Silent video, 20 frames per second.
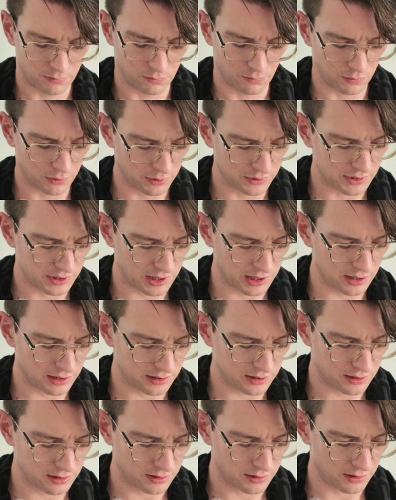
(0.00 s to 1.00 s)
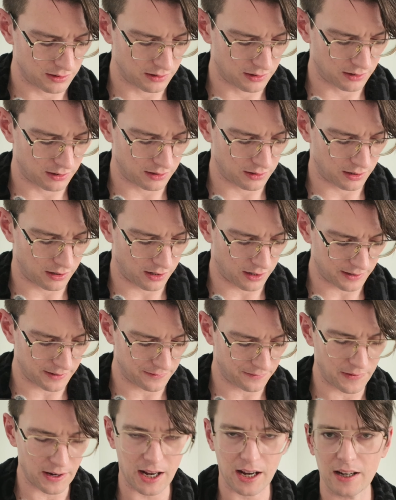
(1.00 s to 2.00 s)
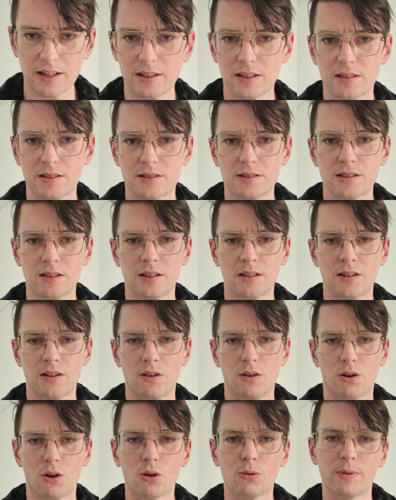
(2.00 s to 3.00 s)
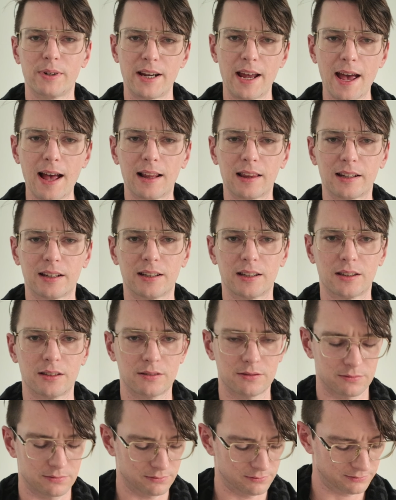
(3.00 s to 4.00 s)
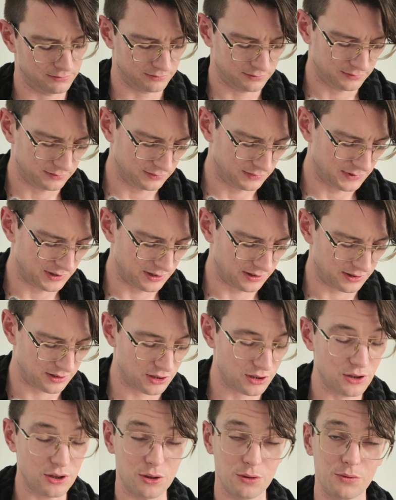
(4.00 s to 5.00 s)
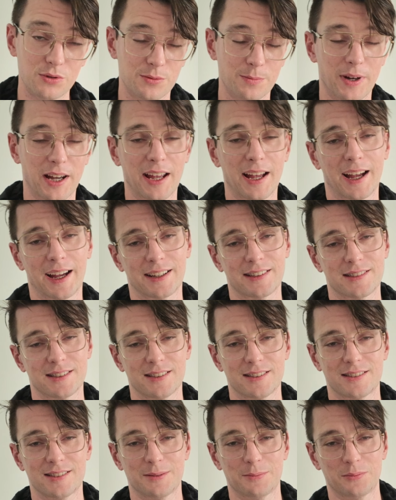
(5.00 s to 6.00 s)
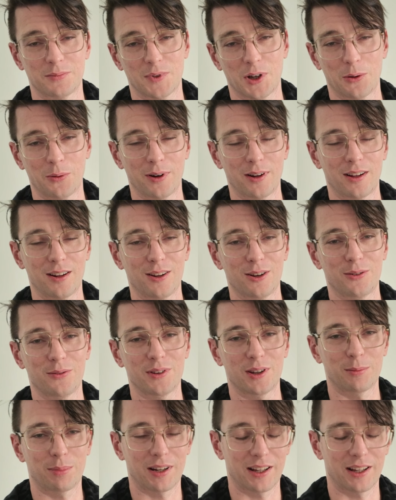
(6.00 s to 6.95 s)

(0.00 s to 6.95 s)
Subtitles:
was this artifacts or reality? Excuse my accents, I'm going all over the